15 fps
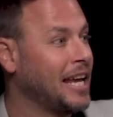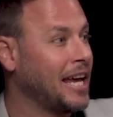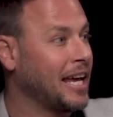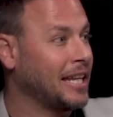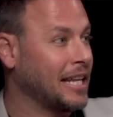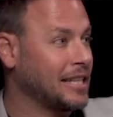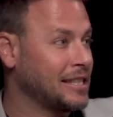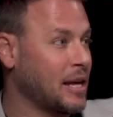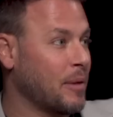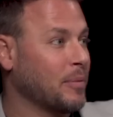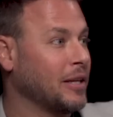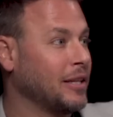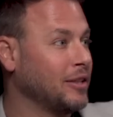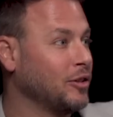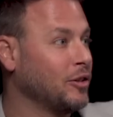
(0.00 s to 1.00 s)
and that's
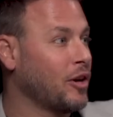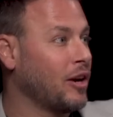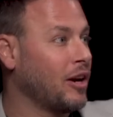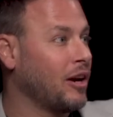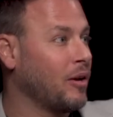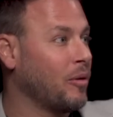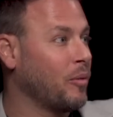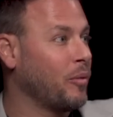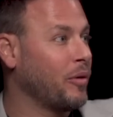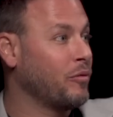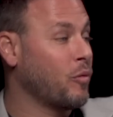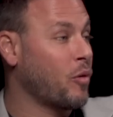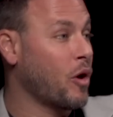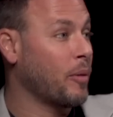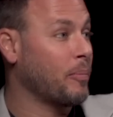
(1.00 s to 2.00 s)
something, you know, we've
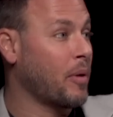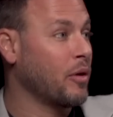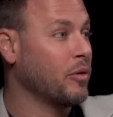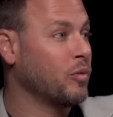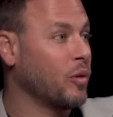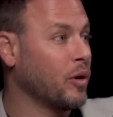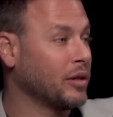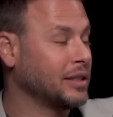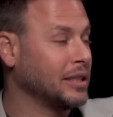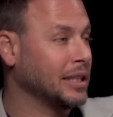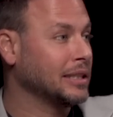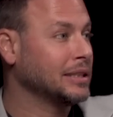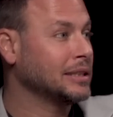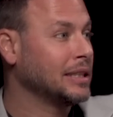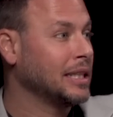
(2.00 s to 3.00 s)
both worked
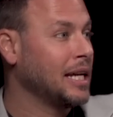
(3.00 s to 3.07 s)
in